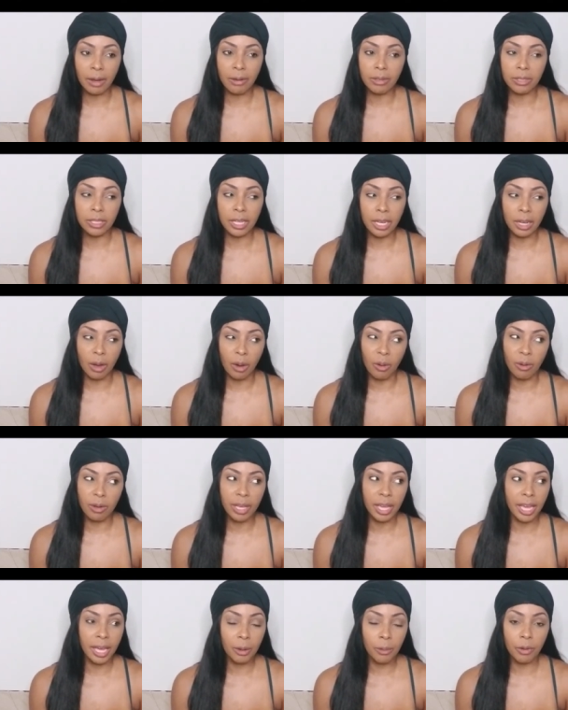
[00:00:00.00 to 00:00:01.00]
I was like,
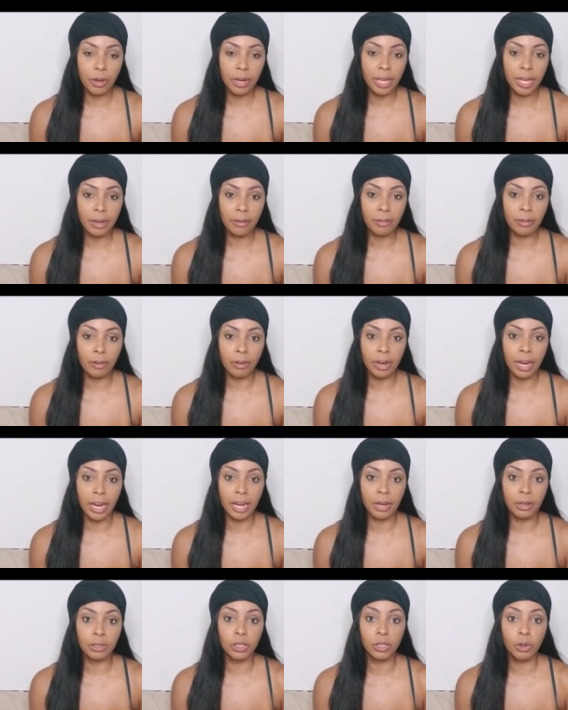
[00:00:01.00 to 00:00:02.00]
okay, whatever.
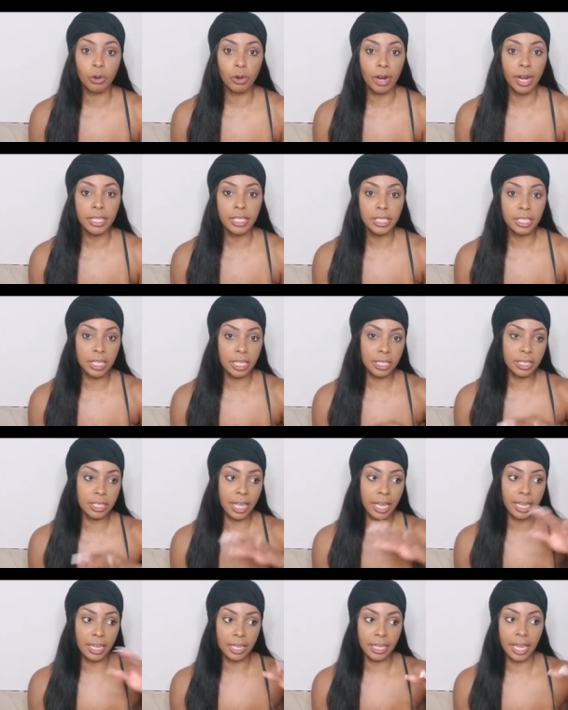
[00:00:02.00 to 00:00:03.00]
And it's crazy because
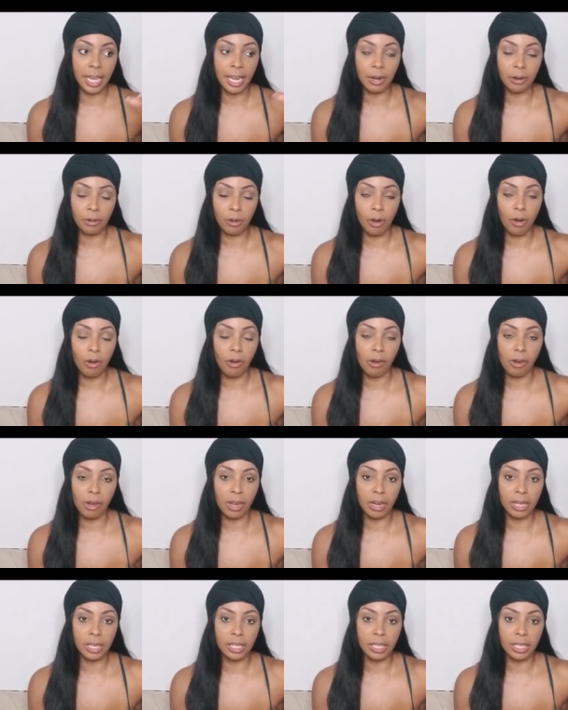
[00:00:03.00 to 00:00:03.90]
like later on,